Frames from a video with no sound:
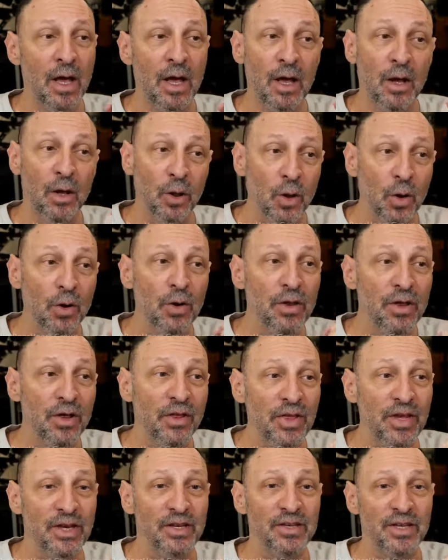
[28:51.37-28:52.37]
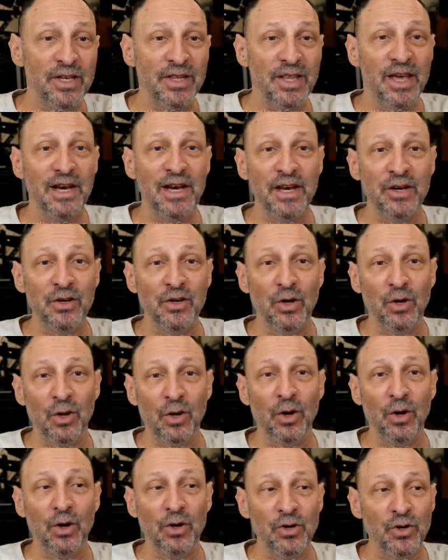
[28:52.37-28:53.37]
learn the things that they need to
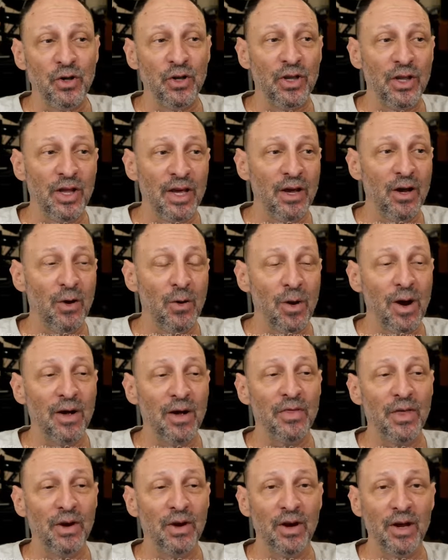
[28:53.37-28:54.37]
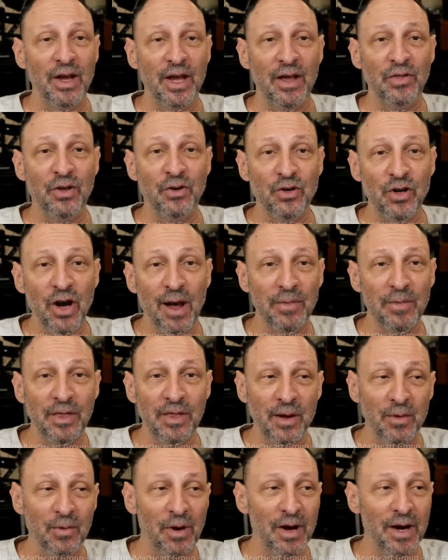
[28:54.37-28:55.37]
learn so that they can go out there and get the job that they
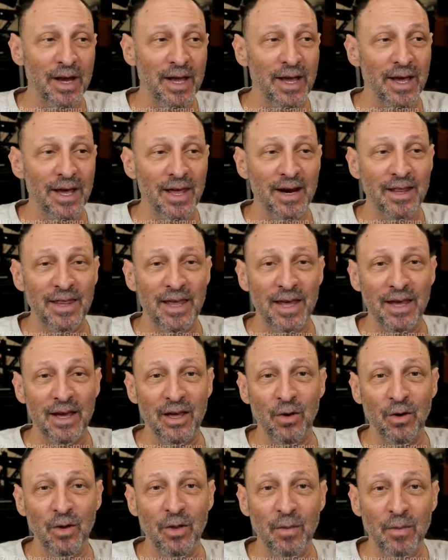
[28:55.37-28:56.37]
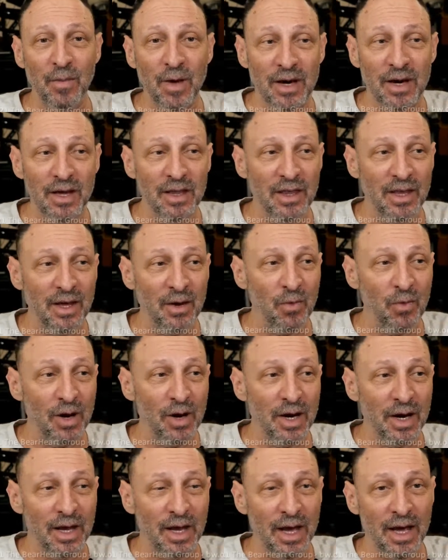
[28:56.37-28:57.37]
want to get, and they can earn the money that they want to
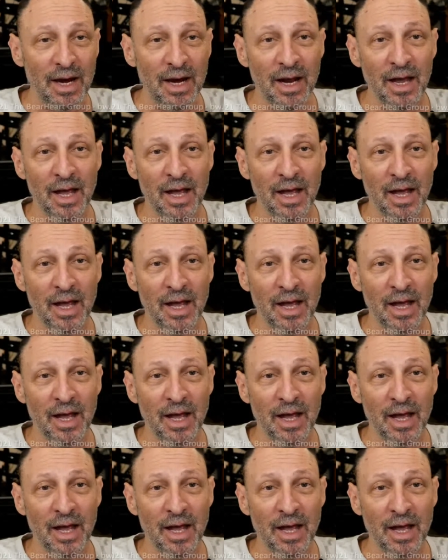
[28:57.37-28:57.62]
get,